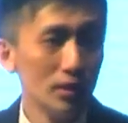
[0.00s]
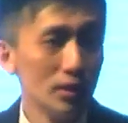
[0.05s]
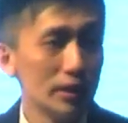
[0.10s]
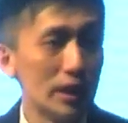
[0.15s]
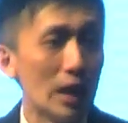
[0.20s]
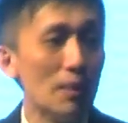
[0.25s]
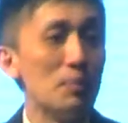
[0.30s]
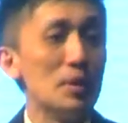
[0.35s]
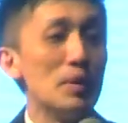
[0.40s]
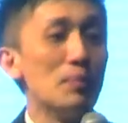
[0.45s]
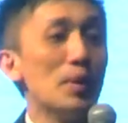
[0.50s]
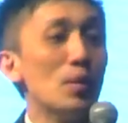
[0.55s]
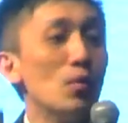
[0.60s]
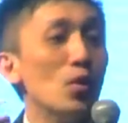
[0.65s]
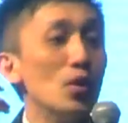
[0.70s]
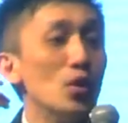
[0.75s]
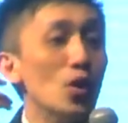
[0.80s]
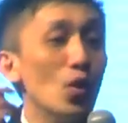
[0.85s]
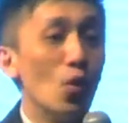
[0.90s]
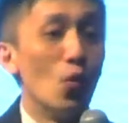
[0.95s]
Then people
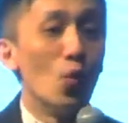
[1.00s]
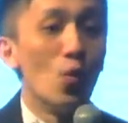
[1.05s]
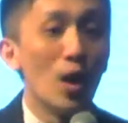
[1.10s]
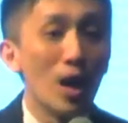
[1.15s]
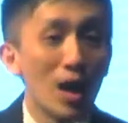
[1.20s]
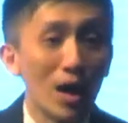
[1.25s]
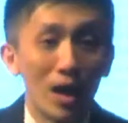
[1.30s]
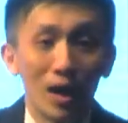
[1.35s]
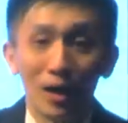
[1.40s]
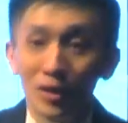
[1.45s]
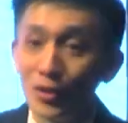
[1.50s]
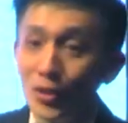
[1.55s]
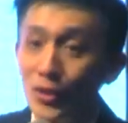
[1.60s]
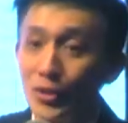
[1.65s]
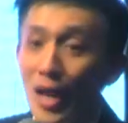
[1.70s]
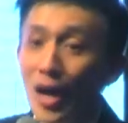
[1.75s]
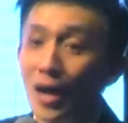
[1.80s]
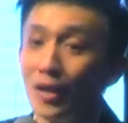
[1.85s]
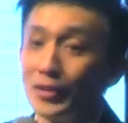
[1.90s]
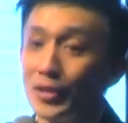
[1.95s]
will know, wow,
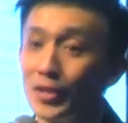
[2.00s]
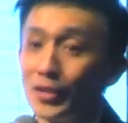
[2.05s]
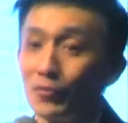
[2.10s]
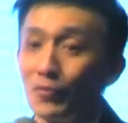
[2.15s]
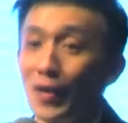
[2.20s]
this